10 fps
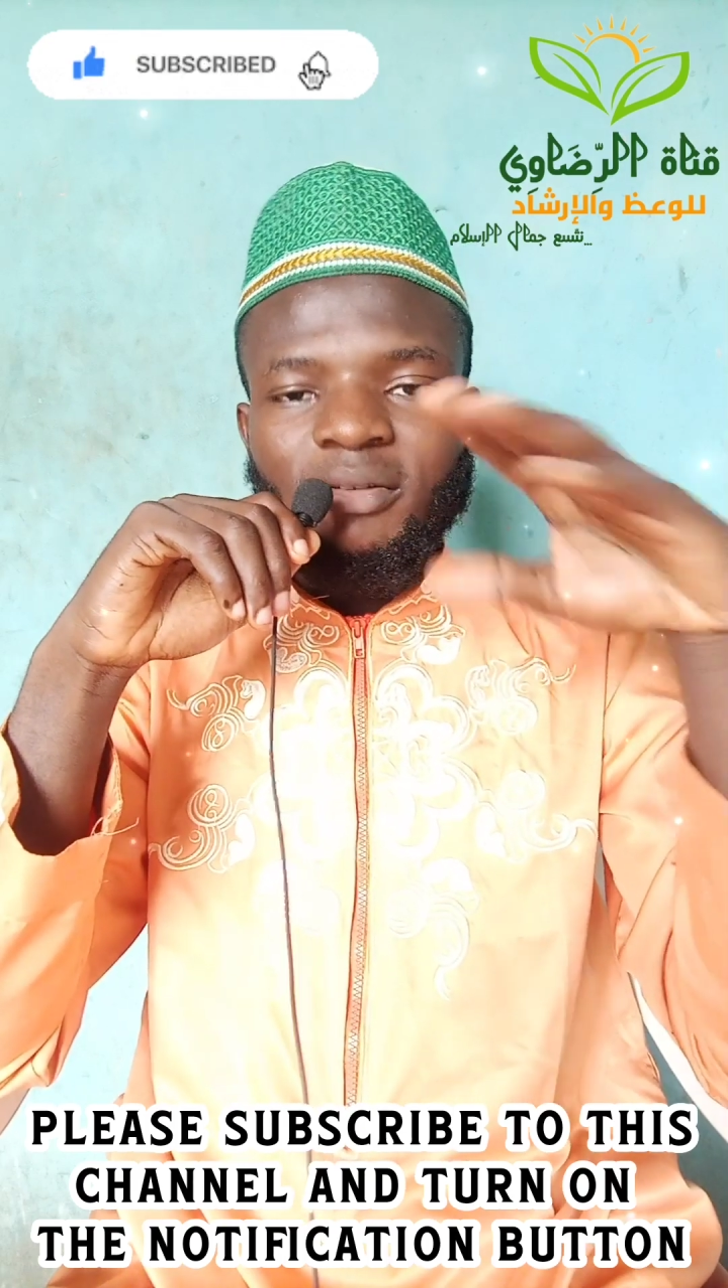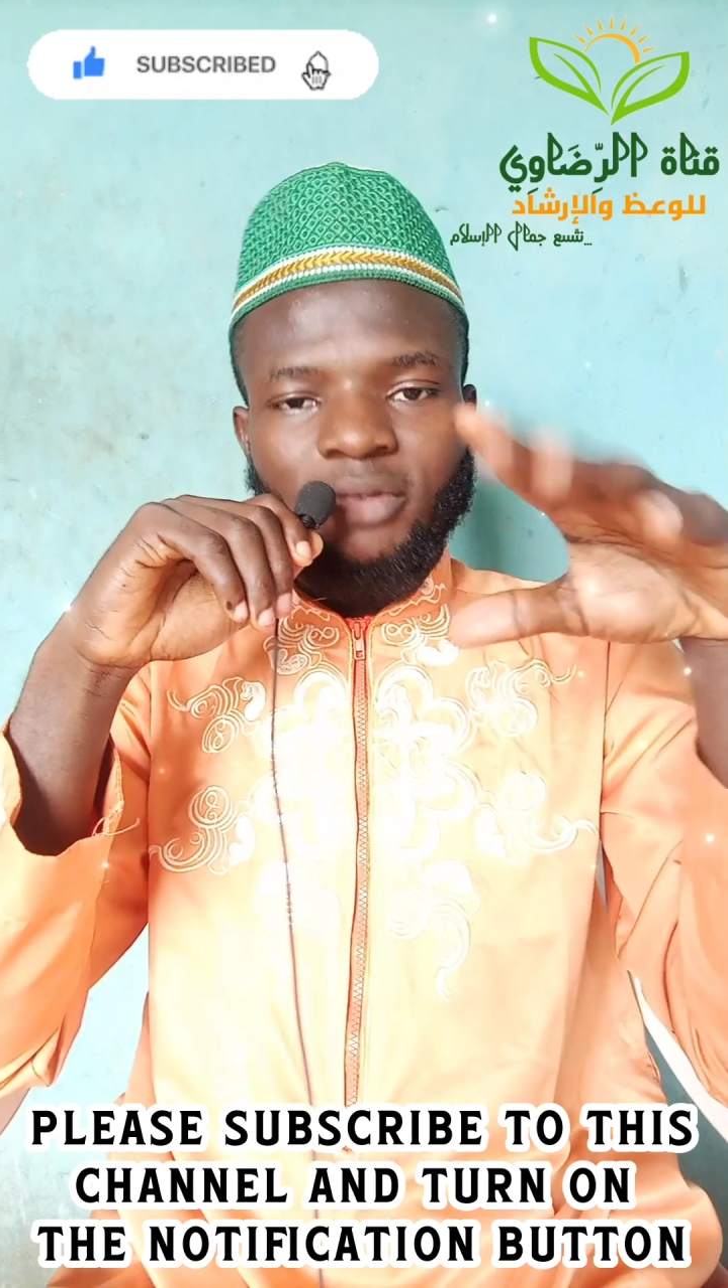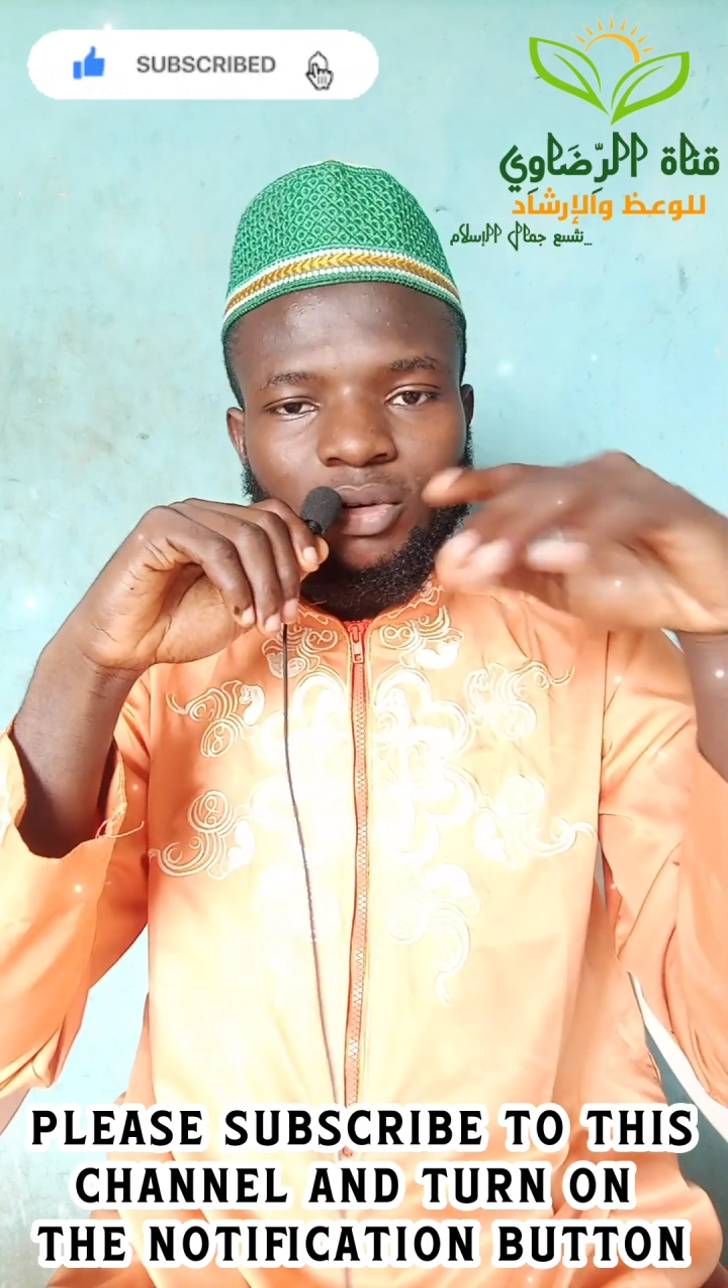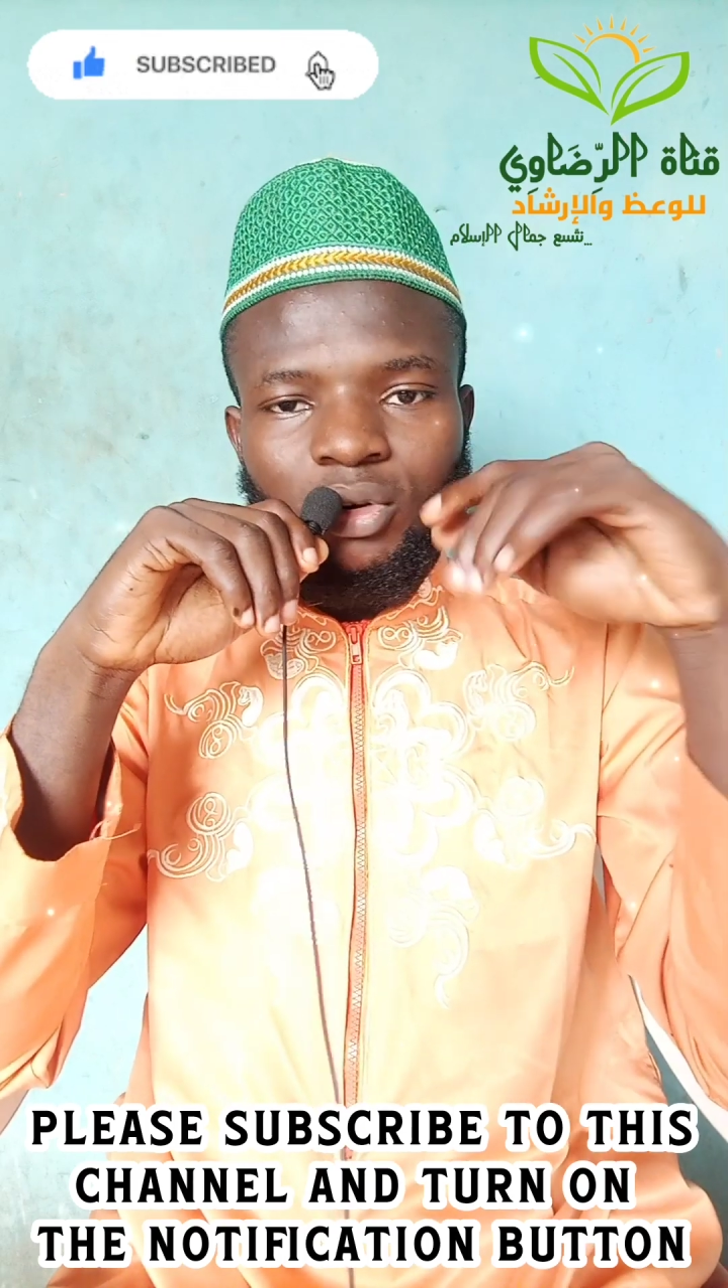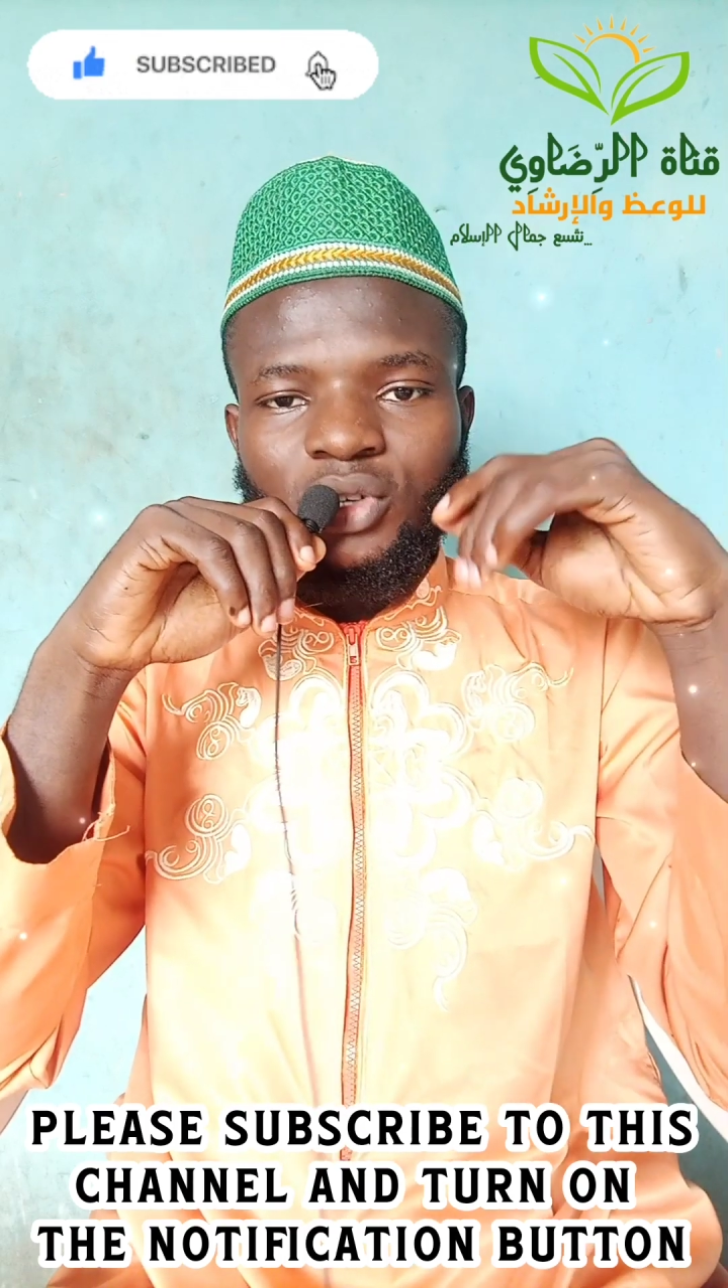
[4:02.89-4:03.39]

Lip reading: follow